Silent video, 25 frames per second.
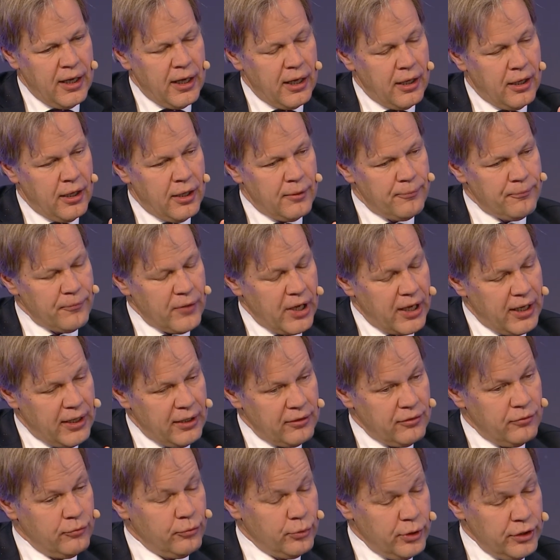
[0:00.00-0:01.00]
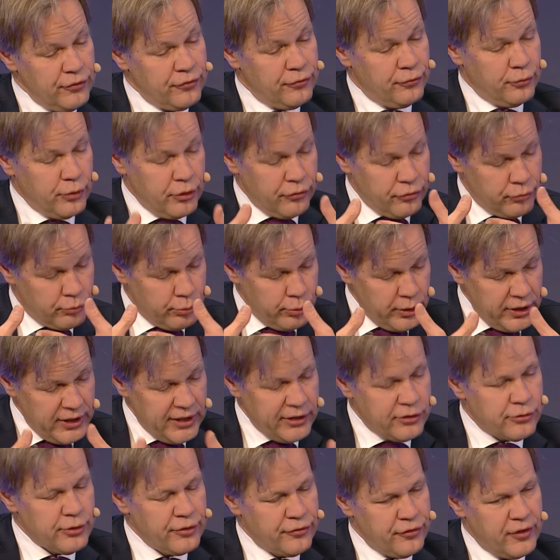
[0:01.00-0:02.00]
And we've
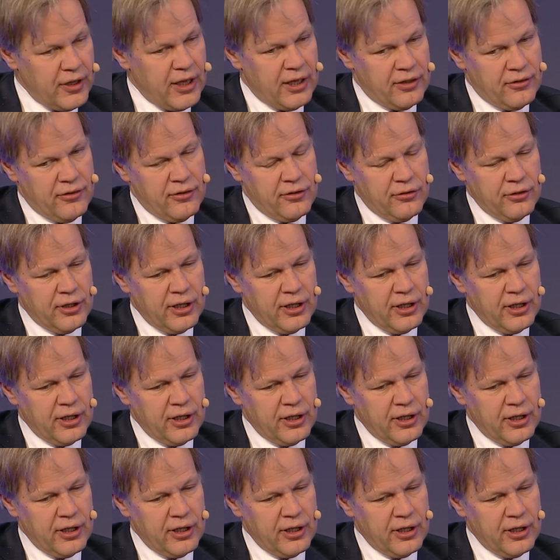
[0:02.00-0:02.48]
really driven that